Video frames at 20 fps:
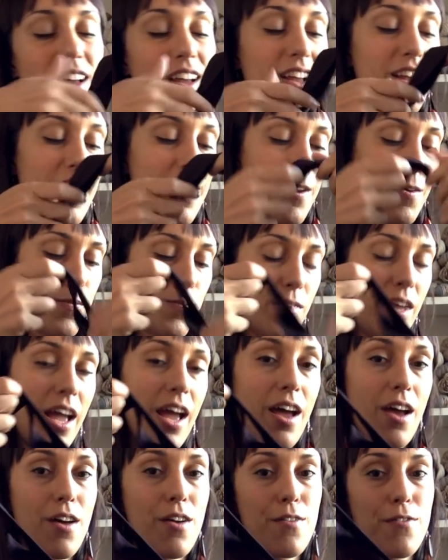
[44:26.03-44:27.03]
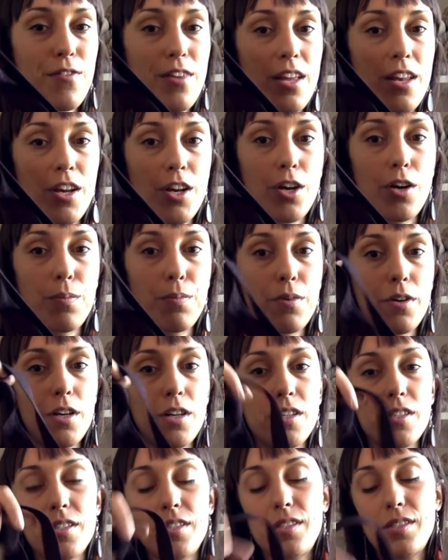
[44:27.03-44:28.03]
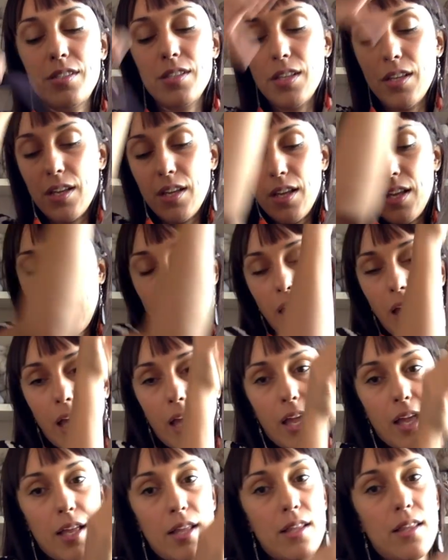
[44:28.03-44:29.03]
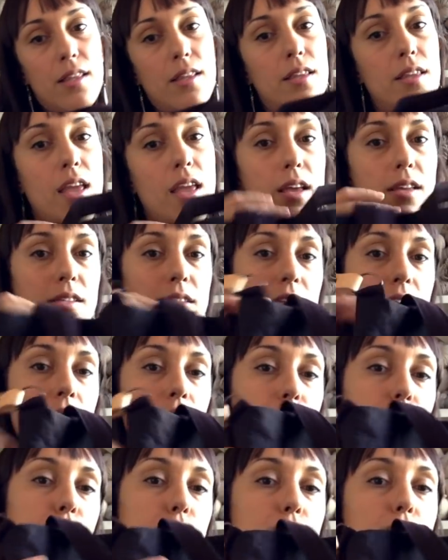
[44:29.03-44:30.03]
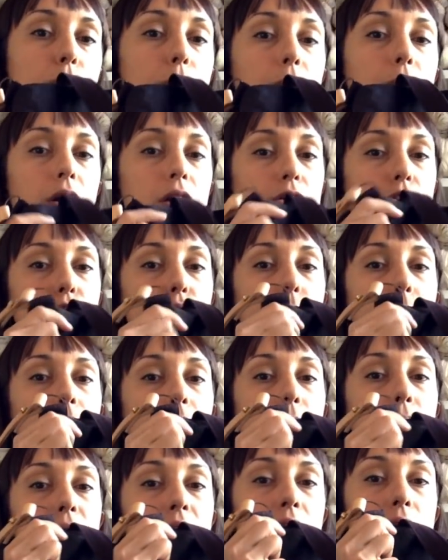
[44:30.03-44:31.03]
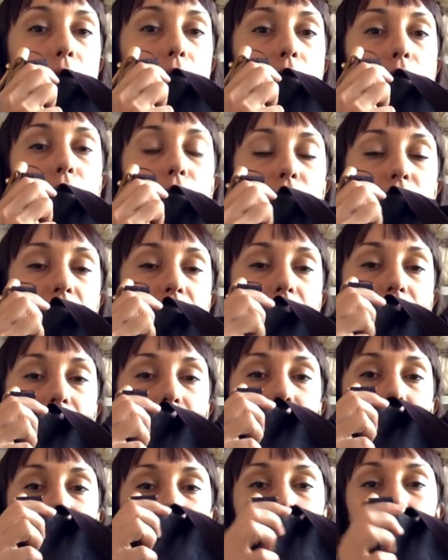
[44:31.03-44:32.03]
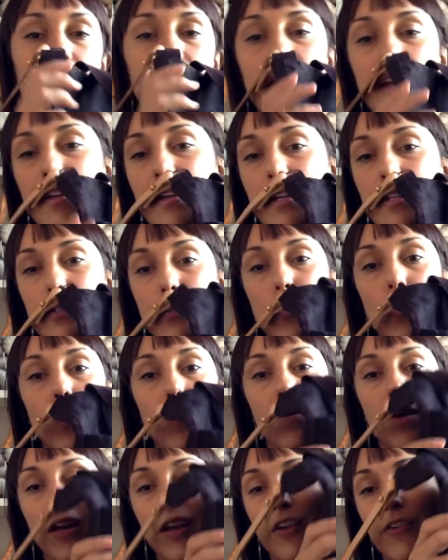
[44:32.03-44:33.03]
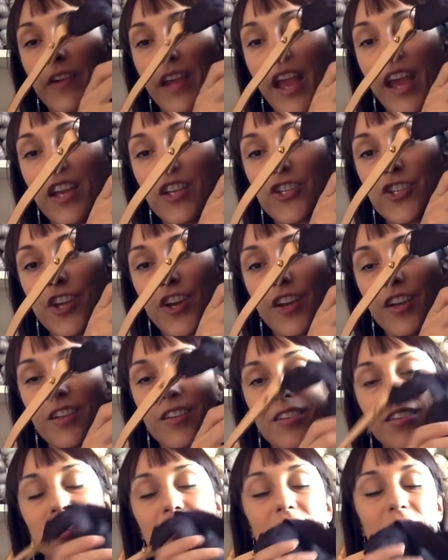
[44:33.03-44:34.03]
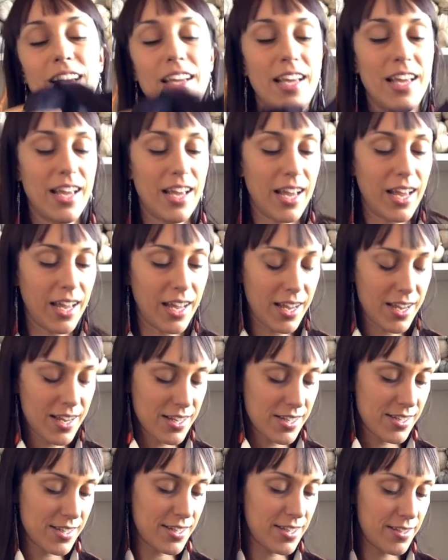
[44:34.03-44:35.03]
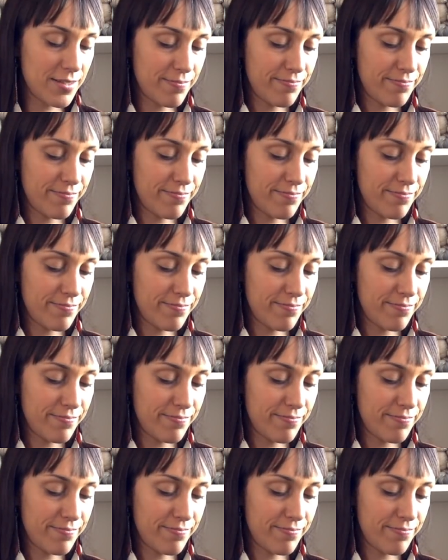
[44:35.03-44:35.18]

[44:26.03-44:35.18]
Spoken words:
have in her purse. And yes, I'm super, super proud of this design. It's all my creation, and